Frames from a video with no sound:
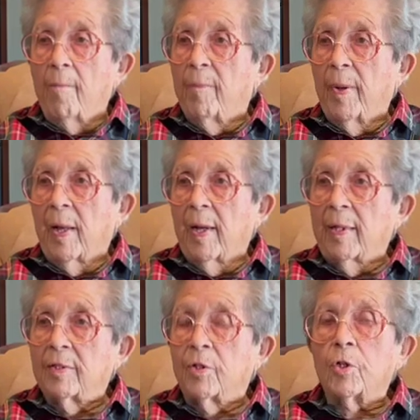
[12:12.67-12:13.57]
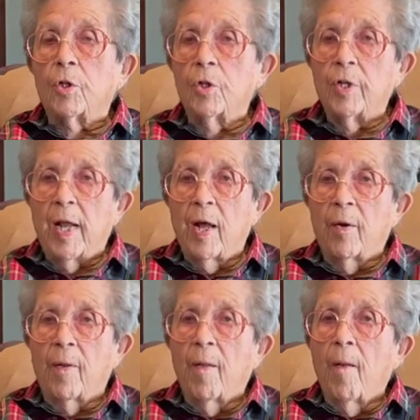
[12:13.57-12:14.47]
But as it turned
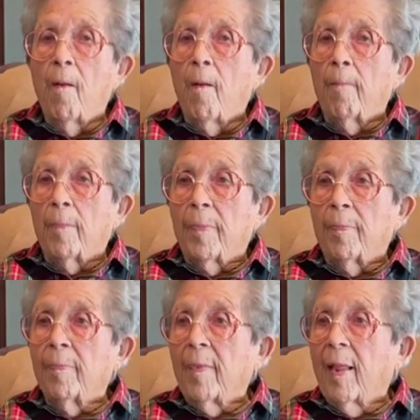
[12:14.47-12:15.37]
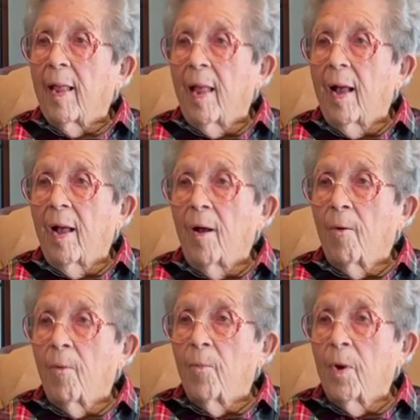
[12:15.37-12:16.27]
out,
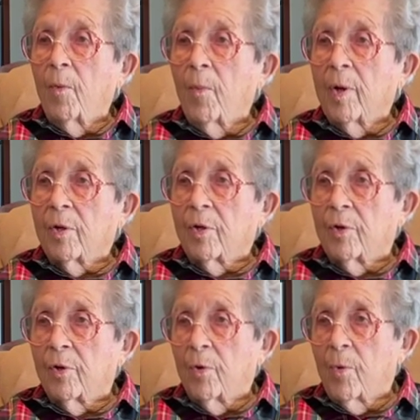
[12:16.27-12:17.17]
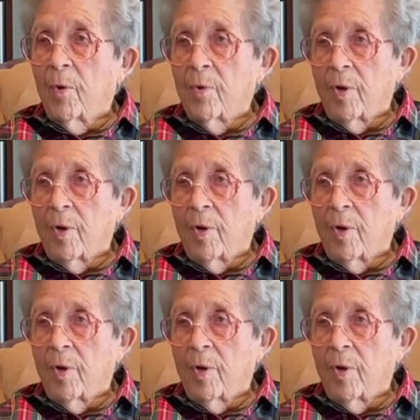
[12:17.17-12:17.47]
we went to the door,